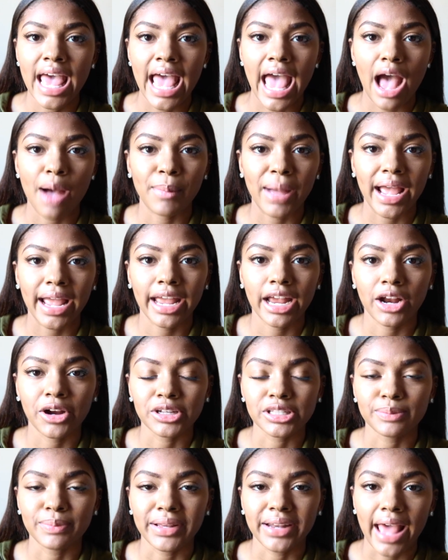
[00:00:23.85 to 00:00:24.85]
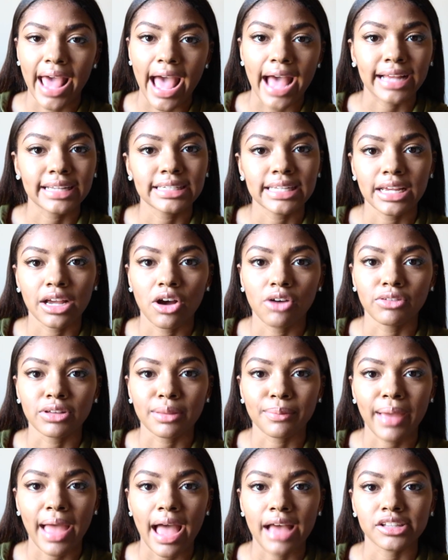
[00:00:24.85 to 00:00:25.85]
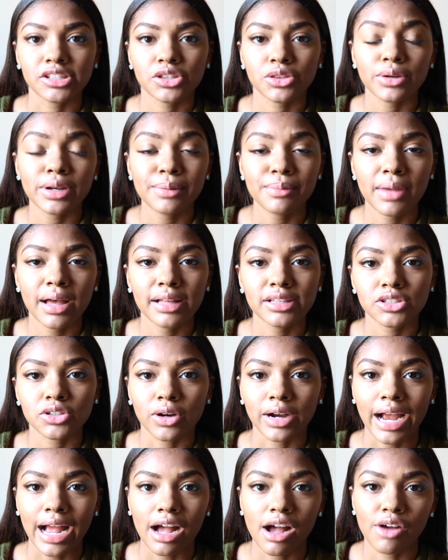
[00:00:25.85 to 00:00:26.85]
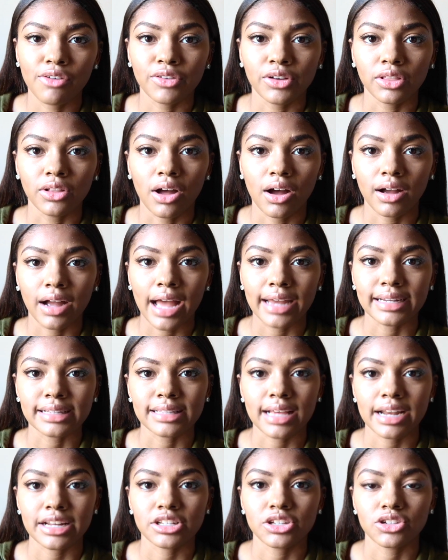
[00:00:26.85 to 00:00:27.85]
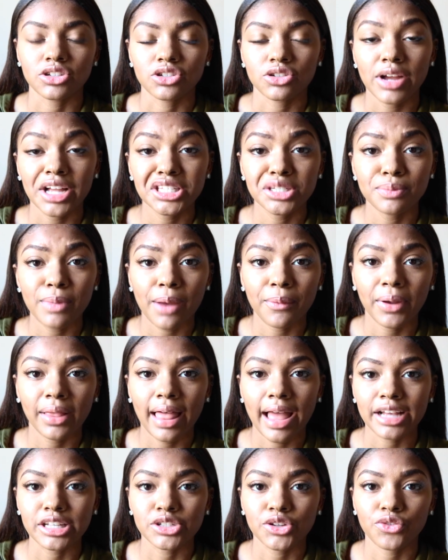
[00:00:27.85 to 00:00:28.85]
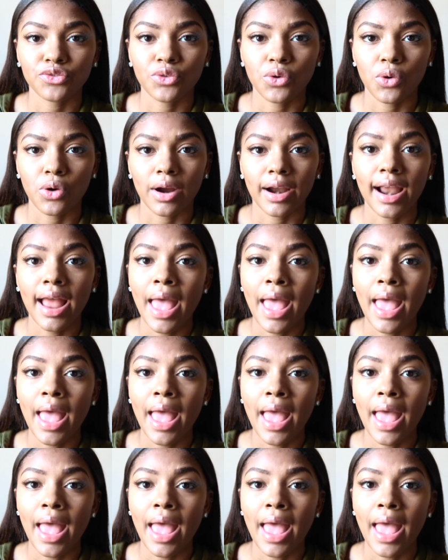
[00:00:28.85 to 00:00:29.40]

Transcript: how my hair has been acting over the past 3 months or however long I decided to stretch my relaxer for,